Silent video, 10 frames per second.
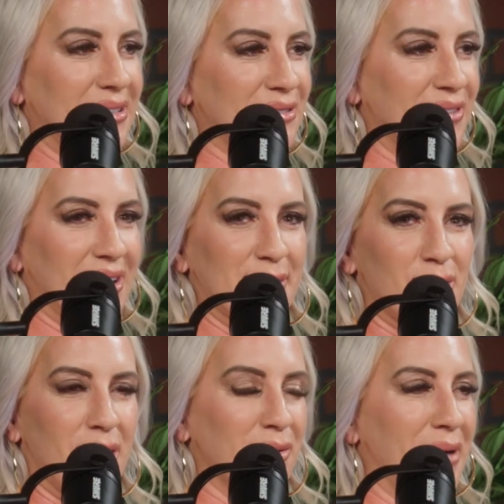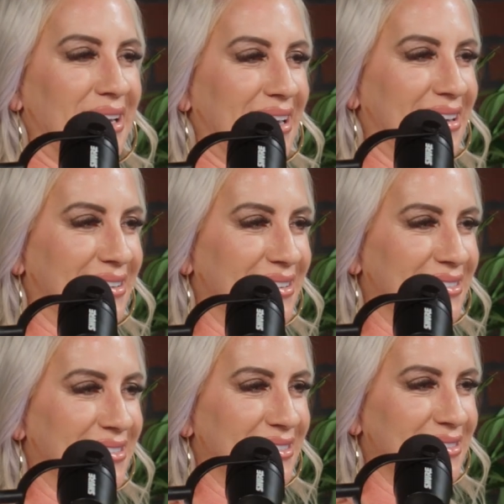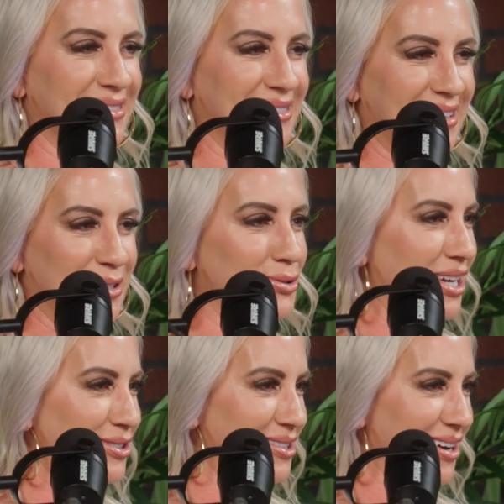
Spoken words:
is fucking problematic. Can you change a